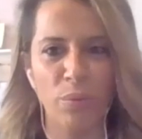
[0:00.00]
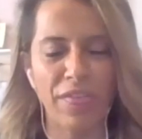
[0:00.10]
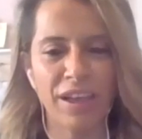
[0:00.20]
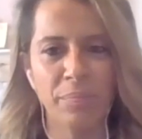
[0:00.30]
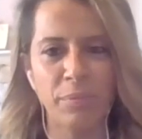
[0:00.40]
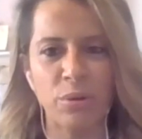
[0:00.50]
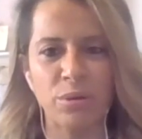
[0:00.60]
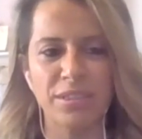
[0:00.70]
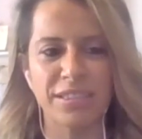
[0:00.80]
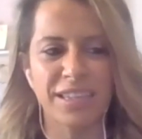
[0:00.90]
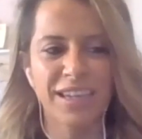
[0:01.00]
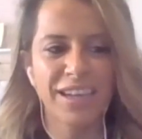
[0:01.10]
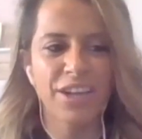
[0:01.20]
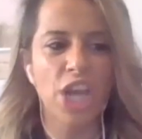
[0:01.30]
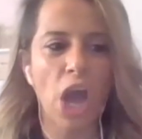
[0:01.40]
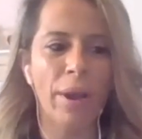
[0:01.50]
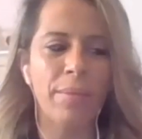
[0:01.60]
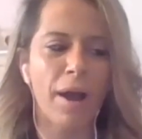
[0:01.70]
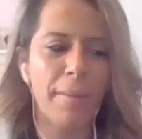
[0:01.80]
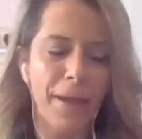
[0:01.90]
with it because knowing
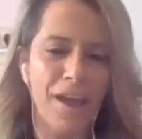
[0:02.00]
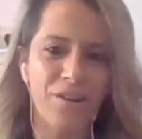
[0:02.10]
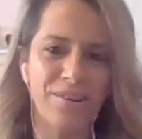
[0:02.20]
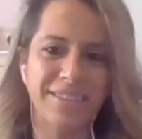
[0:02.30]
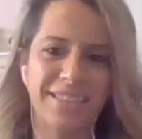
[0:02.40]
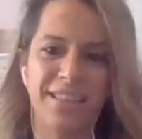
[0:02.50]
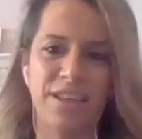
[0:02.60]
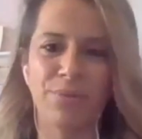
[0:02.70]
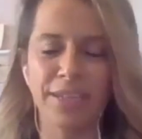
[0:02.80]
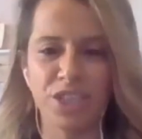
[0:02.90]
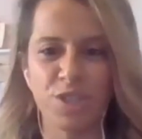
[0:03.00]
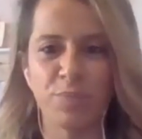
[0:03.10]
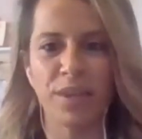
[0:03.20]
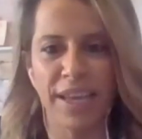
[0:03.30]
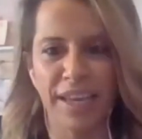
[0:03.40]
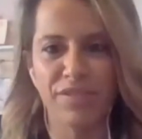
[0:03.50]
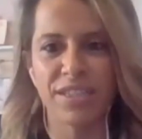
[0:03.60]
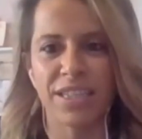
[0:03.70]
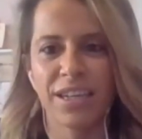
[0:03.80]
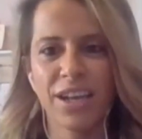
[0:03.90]
my parents and their religious beliefs
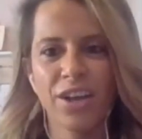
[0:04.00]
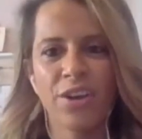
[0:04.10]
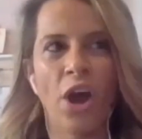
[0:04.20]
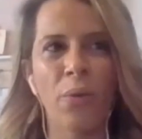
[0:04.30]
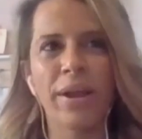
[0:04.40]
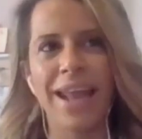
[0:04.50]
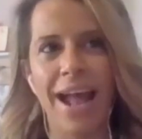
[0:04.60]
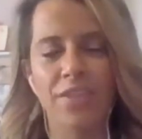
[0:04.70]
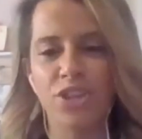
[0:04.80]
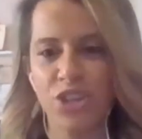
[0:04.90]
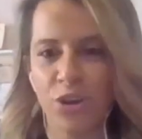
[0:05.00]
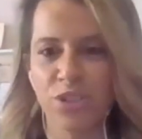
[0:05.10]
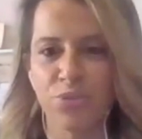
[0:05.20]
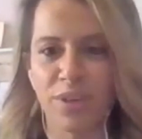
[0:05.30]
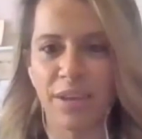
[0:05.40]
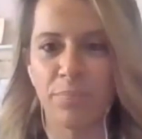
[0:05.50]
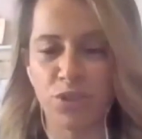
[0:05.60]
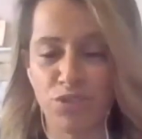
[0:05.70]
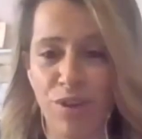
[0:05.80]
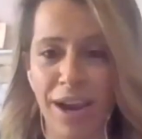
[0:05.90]
and knowing how the shows can
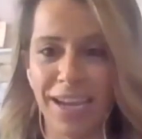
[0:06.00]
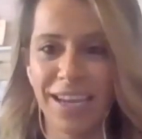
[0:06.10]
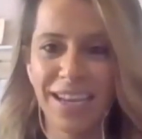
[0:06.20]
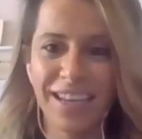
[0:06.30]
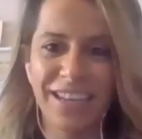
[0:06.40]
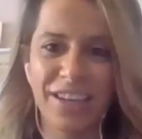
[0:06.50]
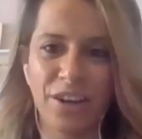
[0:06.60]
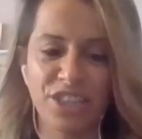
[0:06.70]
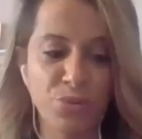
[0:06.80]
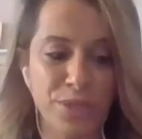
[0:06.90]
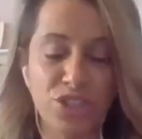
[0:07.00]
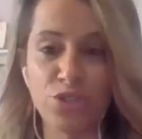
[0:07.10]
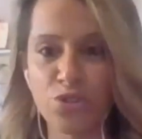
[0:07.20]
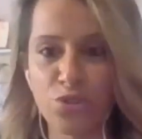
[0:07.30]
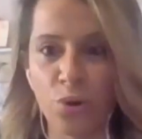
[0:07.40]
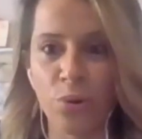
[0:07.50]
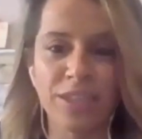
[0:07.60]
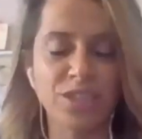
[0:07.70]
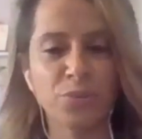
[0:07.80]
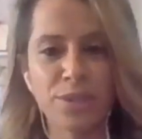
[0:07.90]
portray, twist your
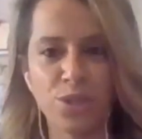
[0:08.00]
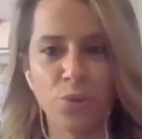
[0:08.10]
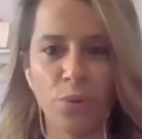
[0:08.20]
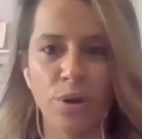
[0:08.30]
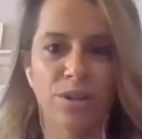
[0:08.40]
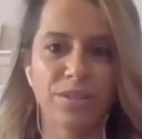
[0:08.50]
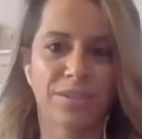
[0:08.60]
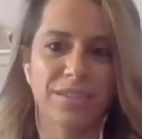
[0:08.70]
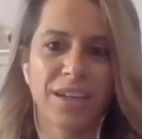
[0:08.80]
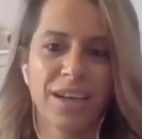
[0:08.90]
stories, twist your words,